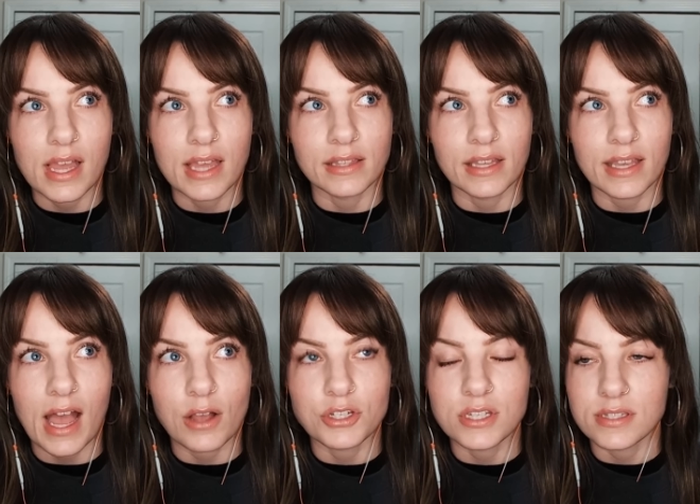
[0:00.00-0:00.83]
and like
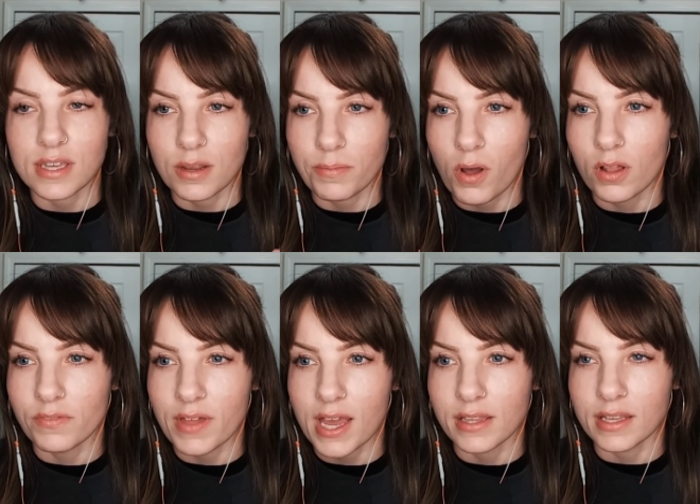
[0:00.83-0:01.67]
how she set up all
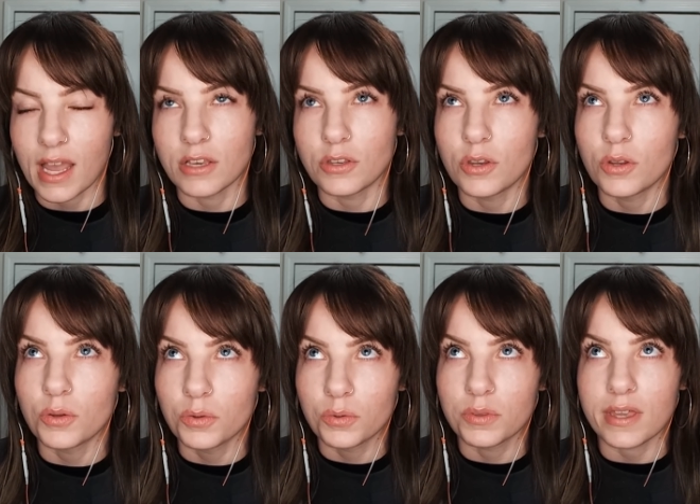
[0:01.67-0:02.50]
of that, like I
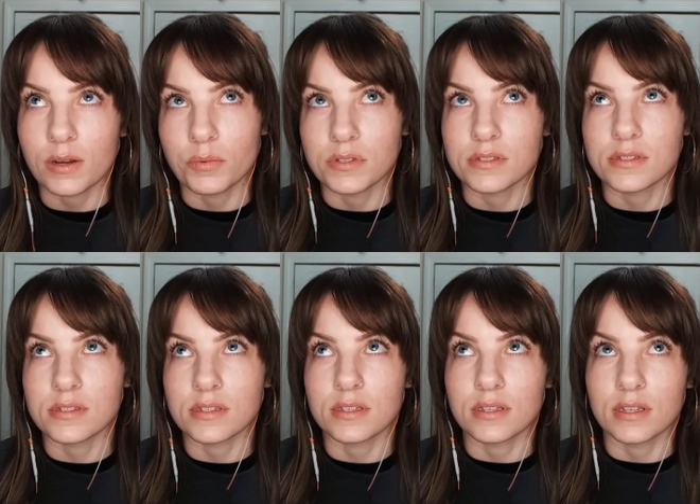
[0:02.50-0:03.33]
knew that it
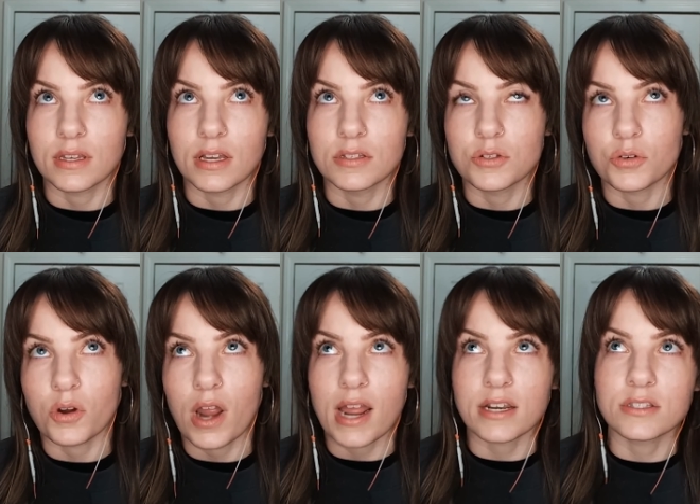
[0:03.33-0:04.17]
was a
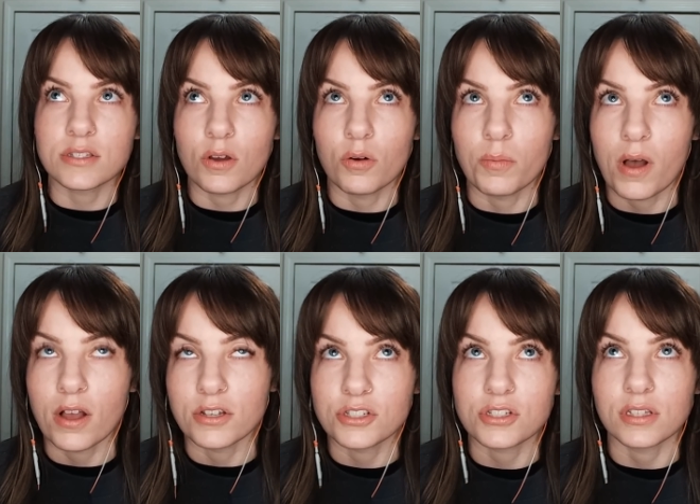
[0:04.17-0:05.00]
direct
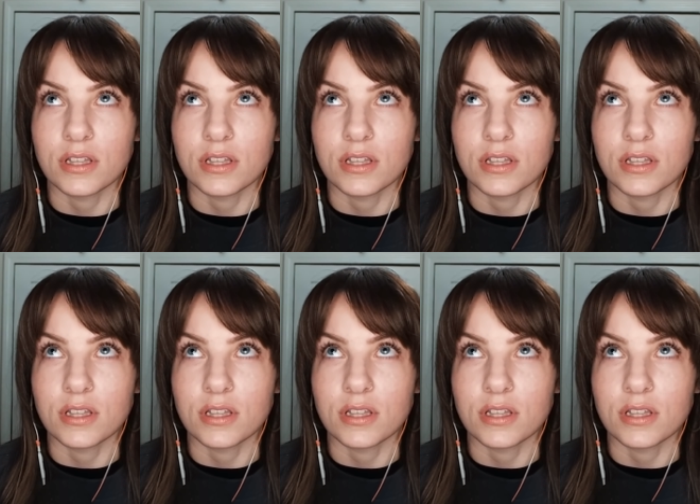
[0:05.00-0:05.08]
homage to